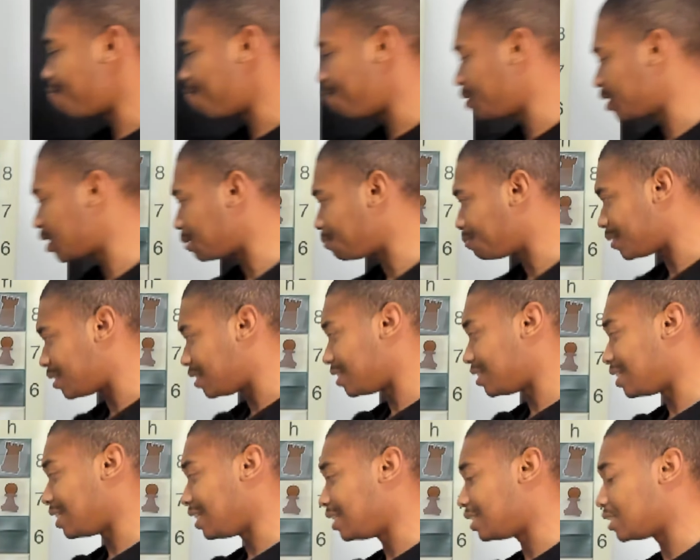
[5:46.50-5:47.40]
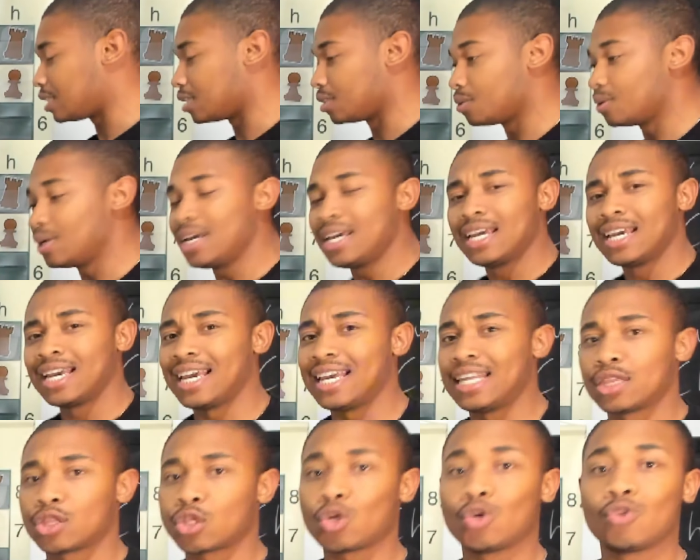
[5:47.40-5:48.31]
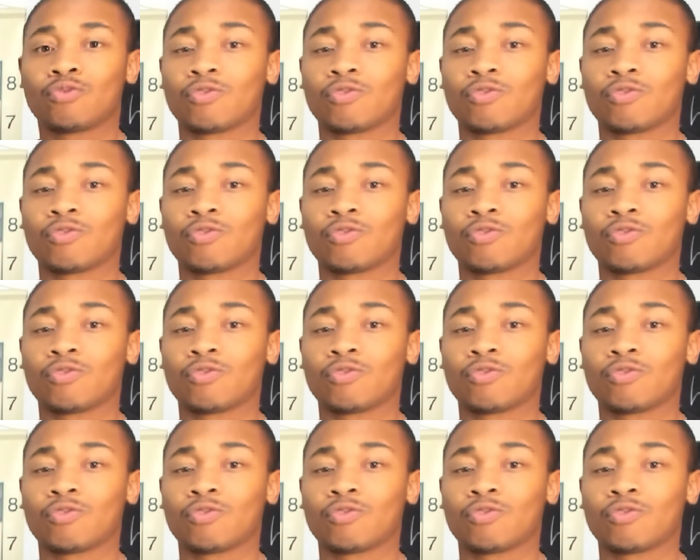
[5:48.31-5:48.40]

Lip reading: bishop to d2, and